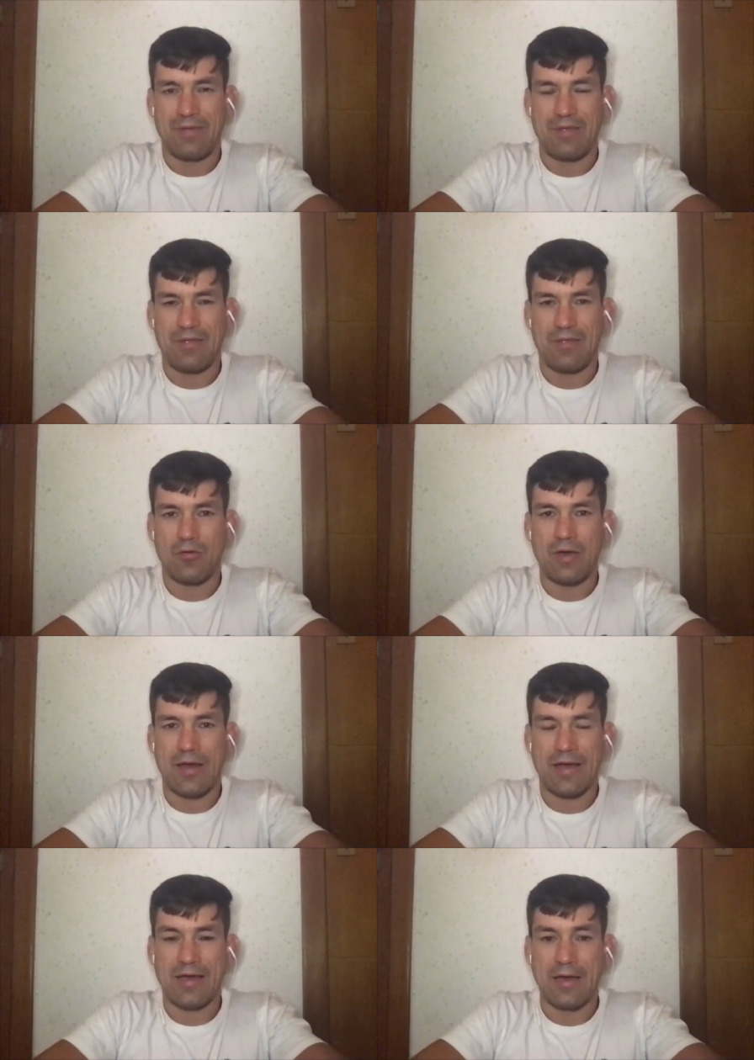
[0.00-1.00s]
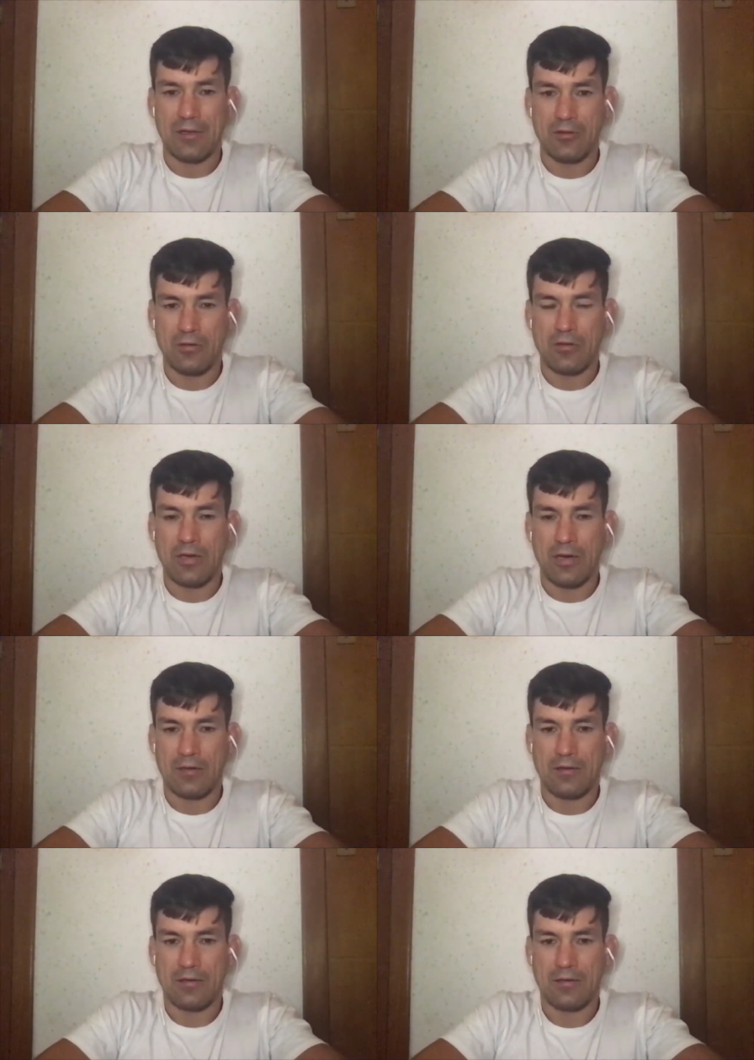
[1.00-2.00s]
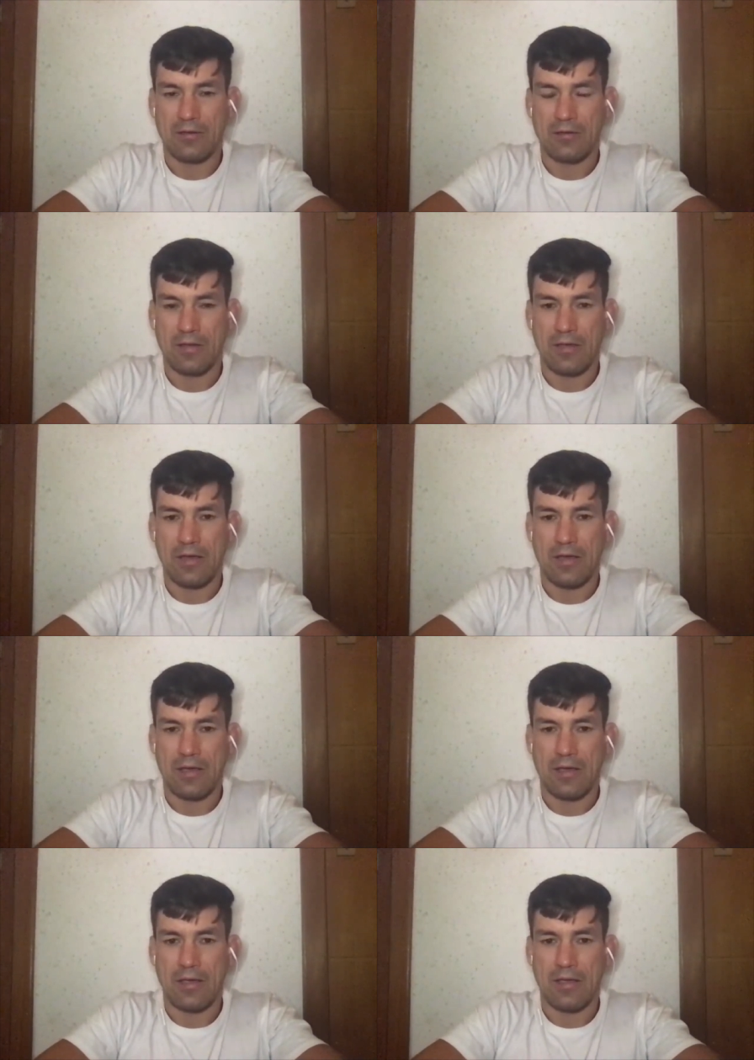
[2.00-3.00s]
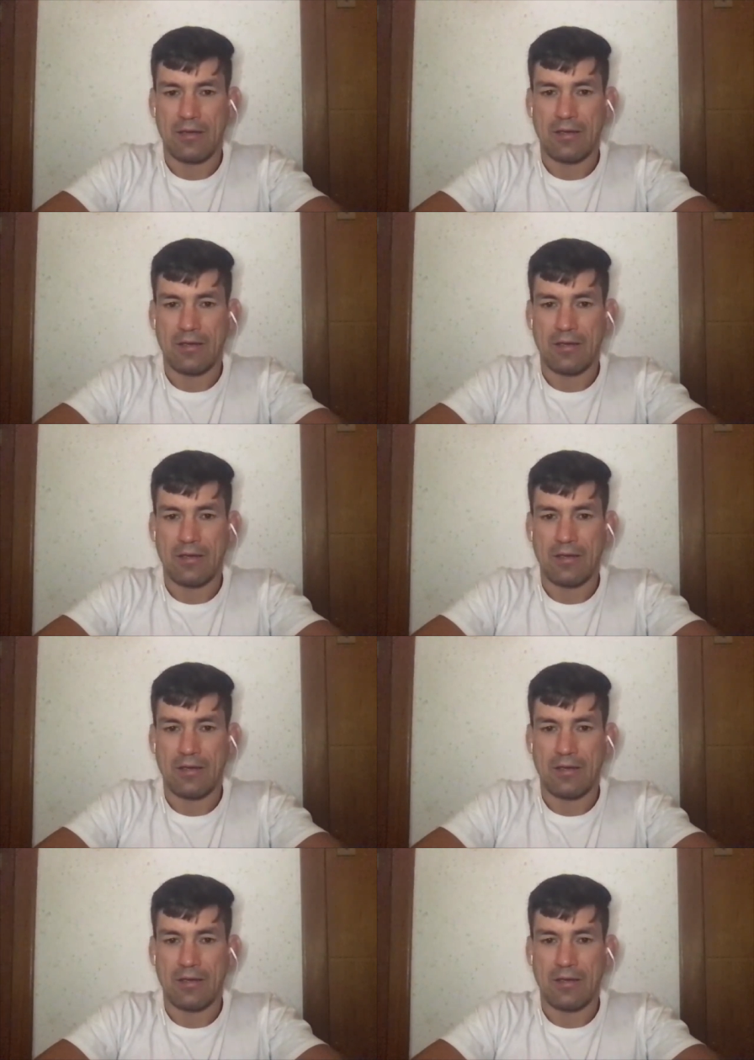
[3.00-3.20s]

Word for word: you gotta cut cut uh,